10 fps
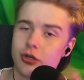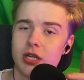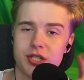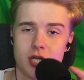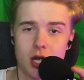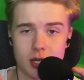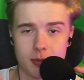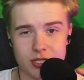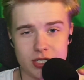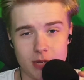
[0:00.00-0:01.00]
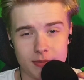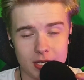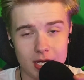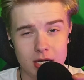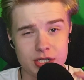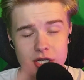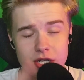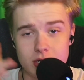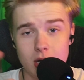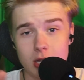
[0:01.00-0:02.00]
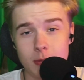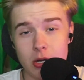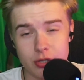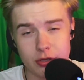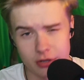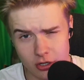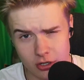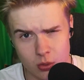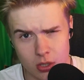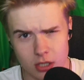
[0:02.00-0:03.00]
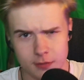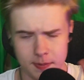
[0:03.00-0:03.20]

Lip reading: let's talk about something else. Let's talk about third world